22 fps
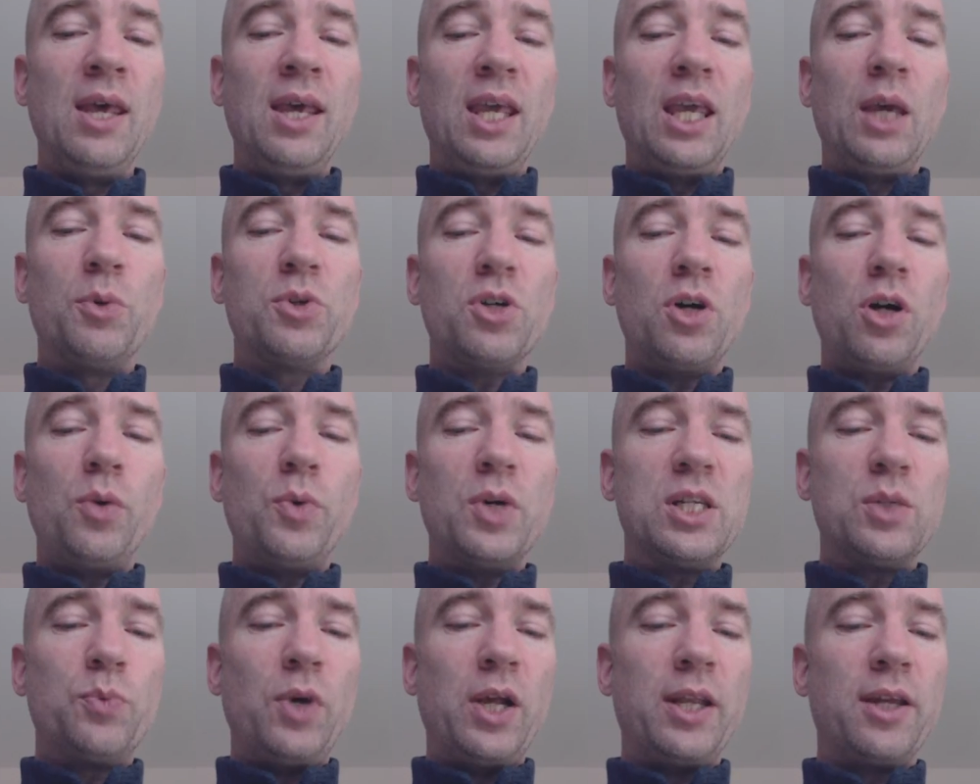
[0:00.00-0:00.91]
He was
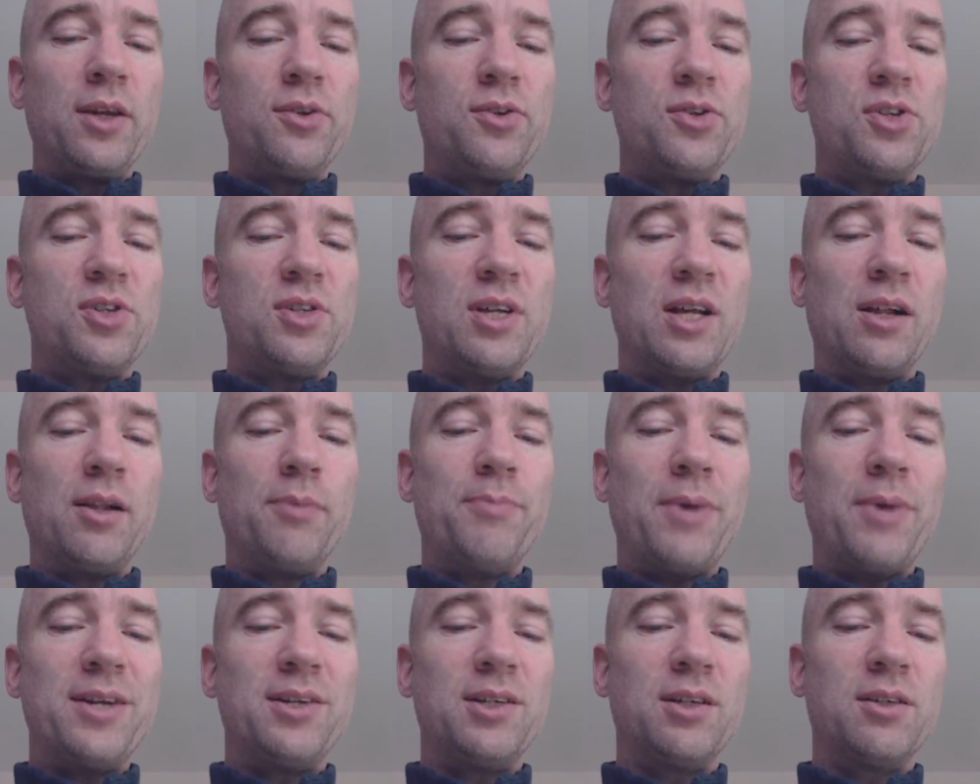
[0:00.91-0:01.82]
always willing to sell
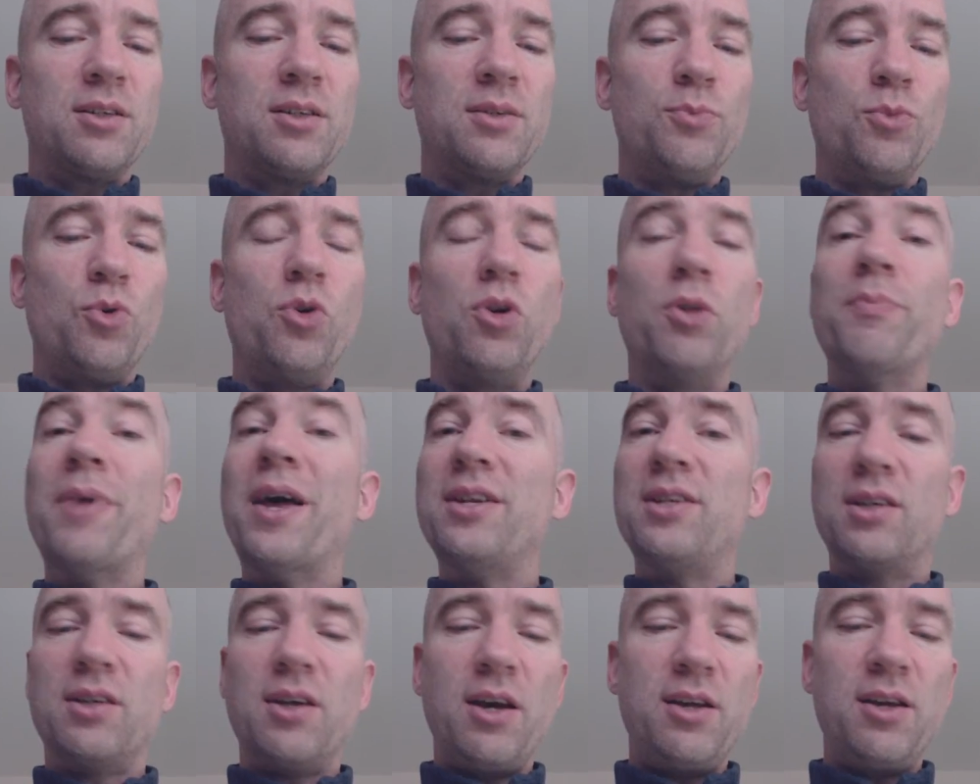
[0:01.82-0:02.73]
small
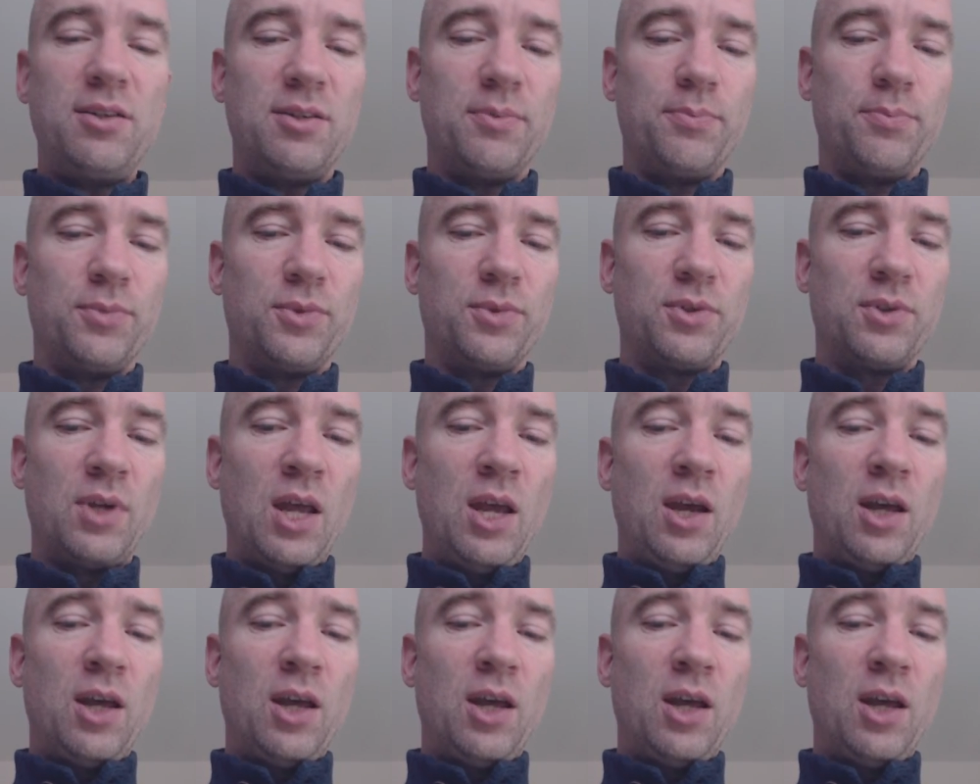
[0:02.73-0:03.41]
magic items,